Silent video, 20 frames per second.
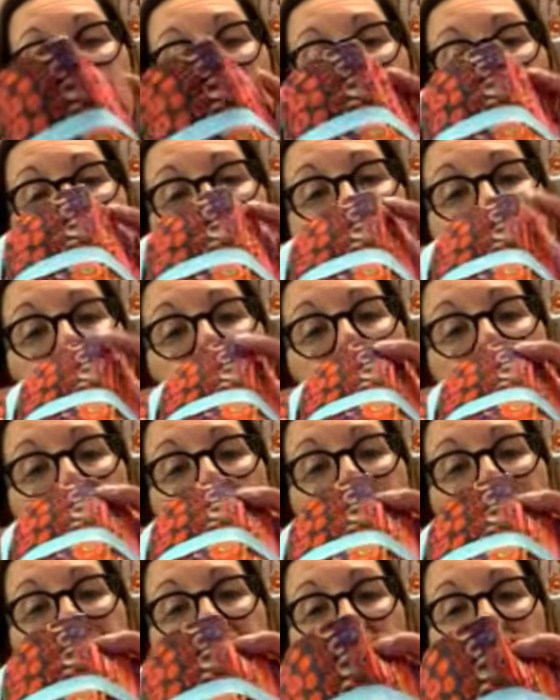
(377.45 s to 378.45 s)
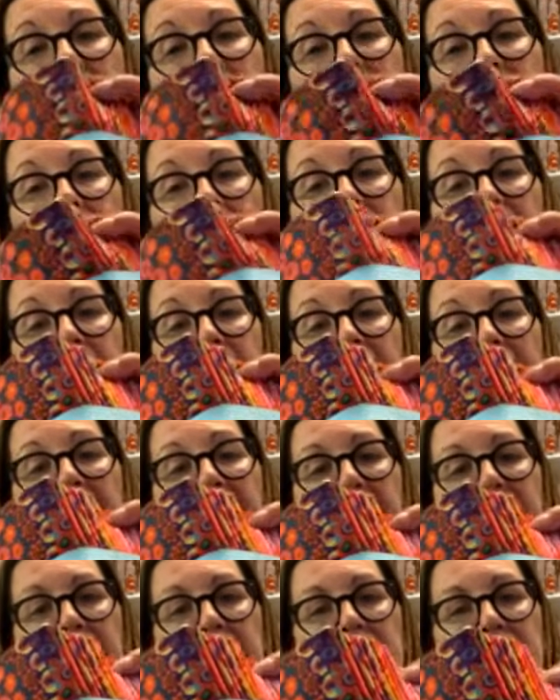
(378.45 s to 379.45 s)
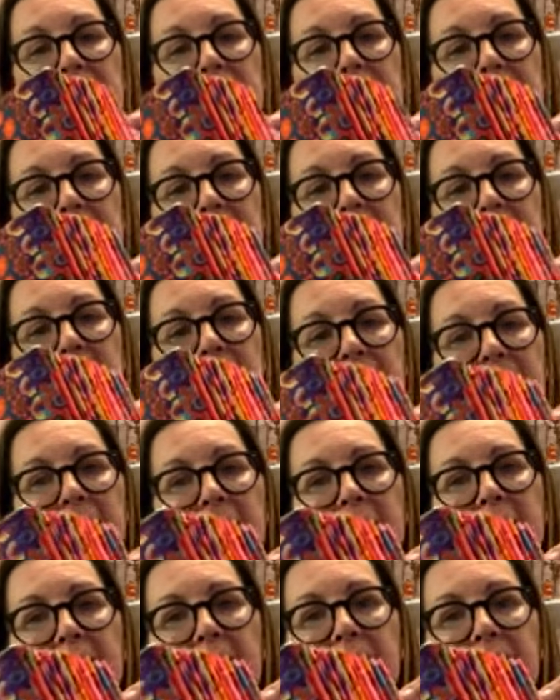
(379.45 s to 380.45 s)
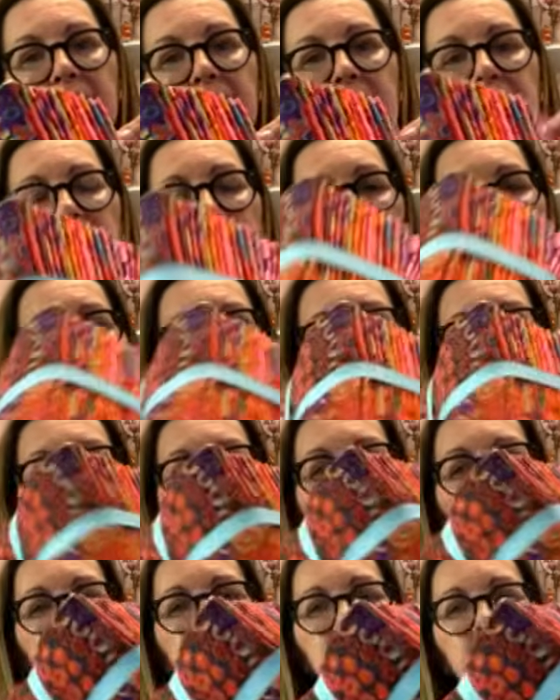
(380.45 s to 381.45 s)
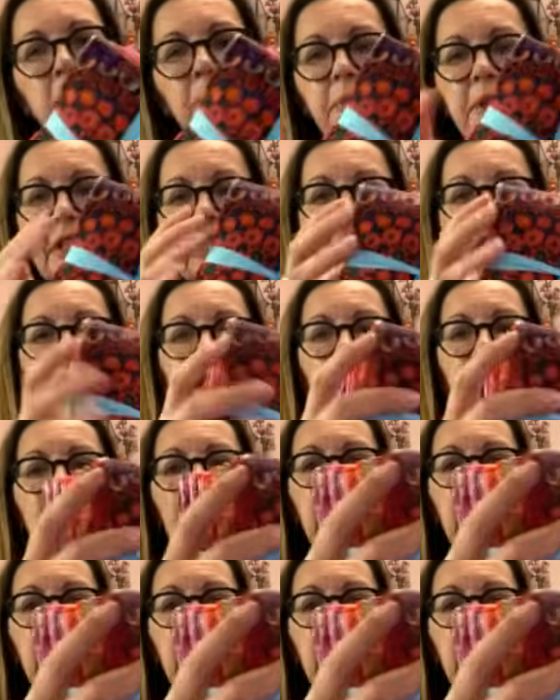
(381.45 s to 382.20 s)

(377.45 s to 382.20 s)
This one's ruby, so it's all the reds, which are pretty.